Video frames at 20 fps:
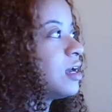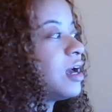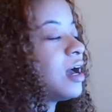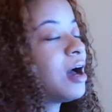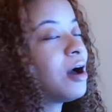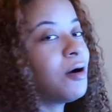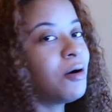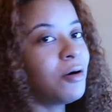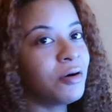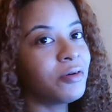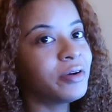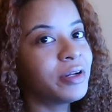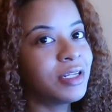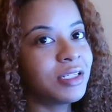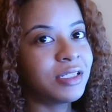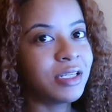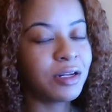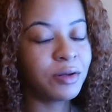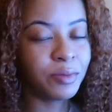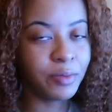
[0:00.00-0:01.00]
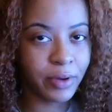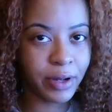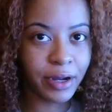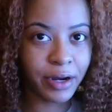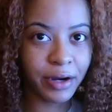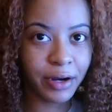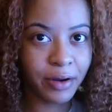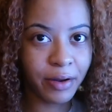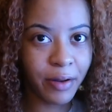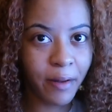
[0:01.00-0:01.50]
I already said a
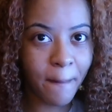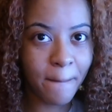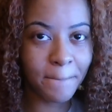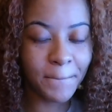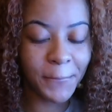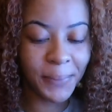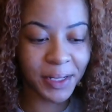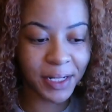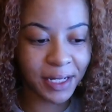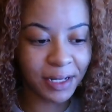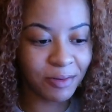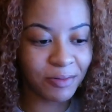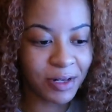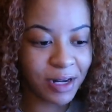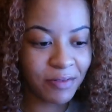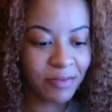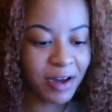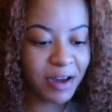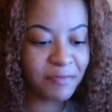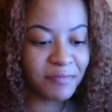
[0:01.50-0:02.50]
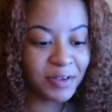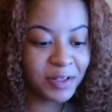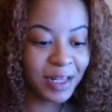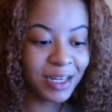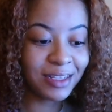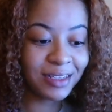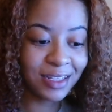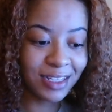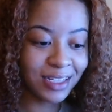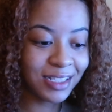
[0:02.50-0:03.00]
prayer, but whenever I feel
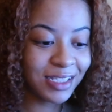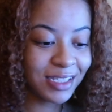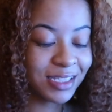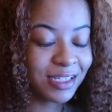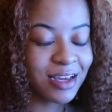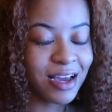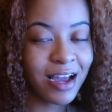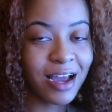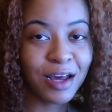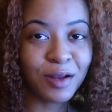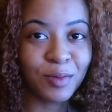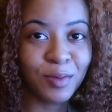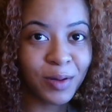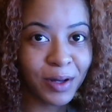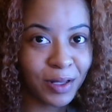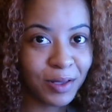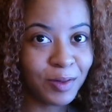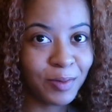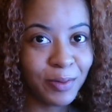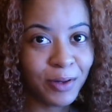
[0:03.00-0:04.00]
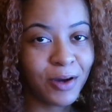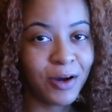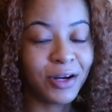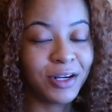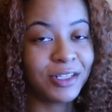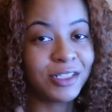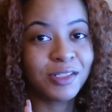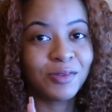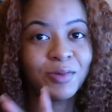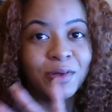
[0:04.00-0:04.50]
like this, I gotta pray a little bit
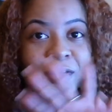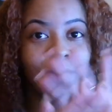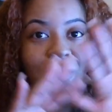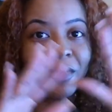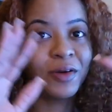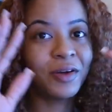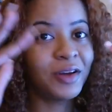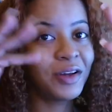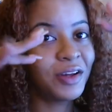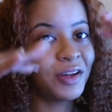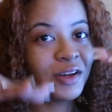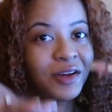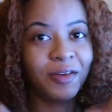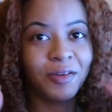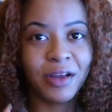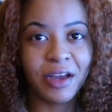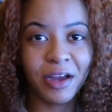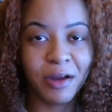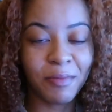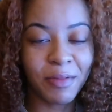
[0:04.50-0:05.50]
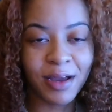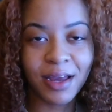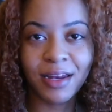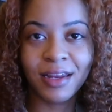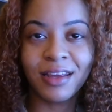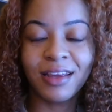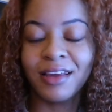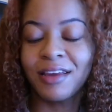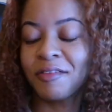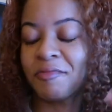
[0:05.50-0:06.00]
harder. So we're gonna,
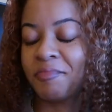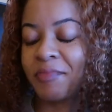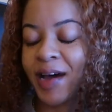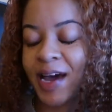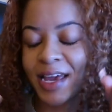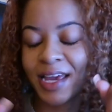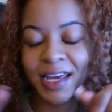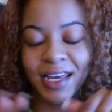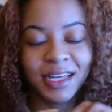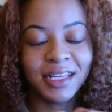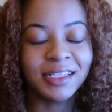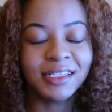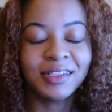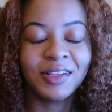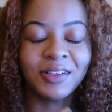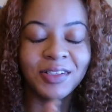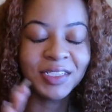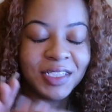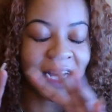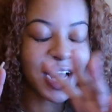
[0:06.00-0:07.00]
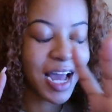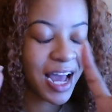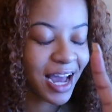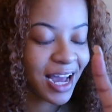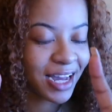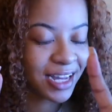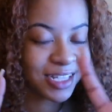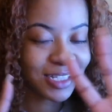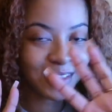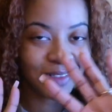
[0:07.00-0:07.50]
everybody, bow your heads, close your
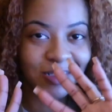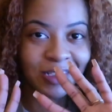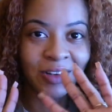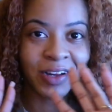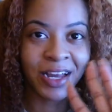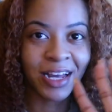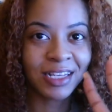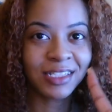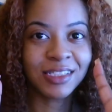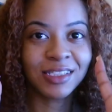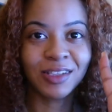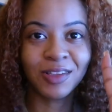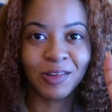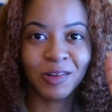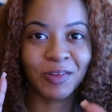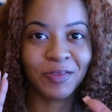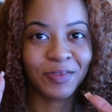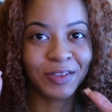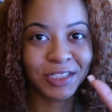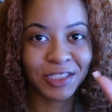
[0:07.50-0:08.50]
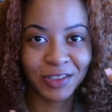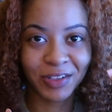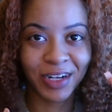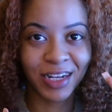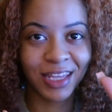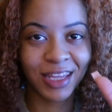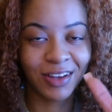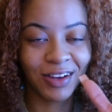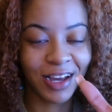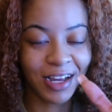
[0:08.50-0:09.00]
eyes. We're gonna ask the Lord for
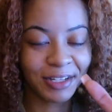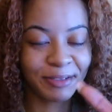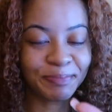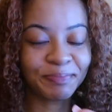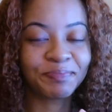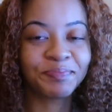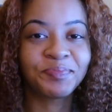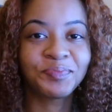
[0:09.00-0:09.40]
strength, okay?